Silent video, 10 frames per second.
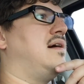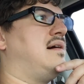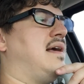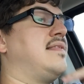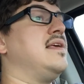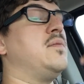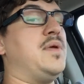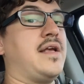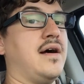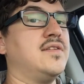I think
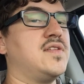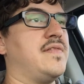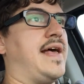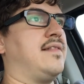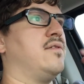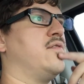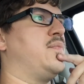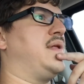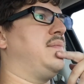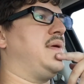because of that, there have
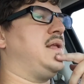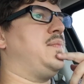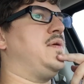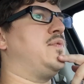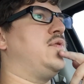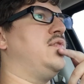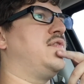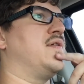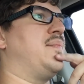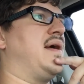been many people
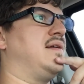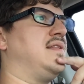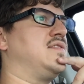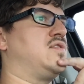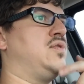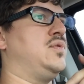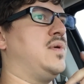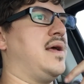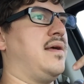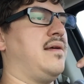who've compared this to
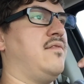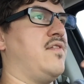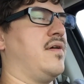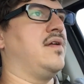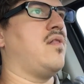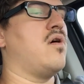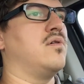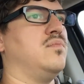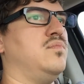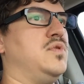a very
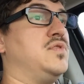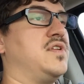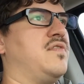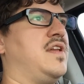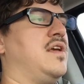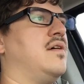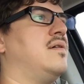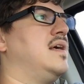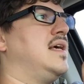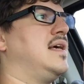long music video,
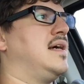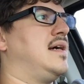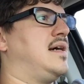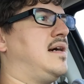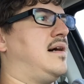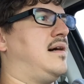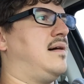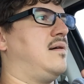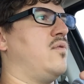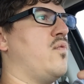
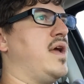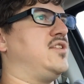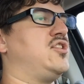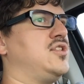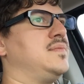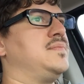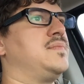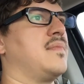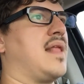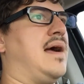which
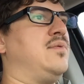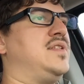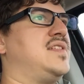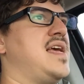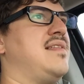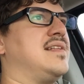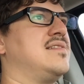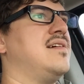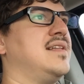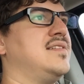I would say
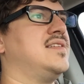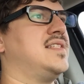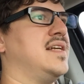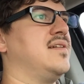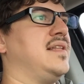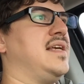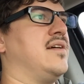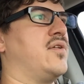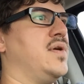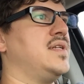that's not necessarily
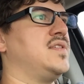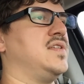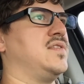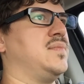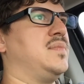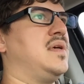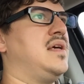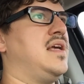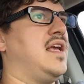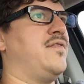a
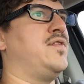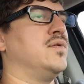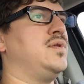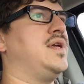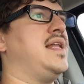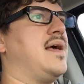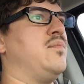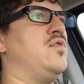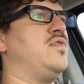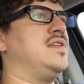criticism if you're looking at
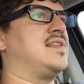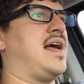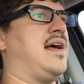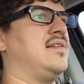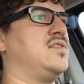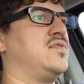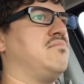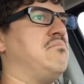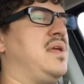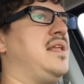movies as
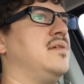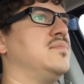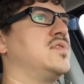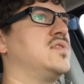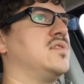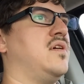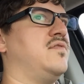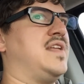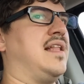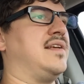mediums
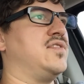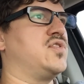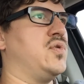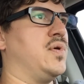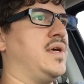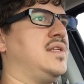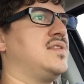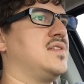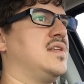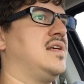of telling
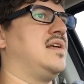stories.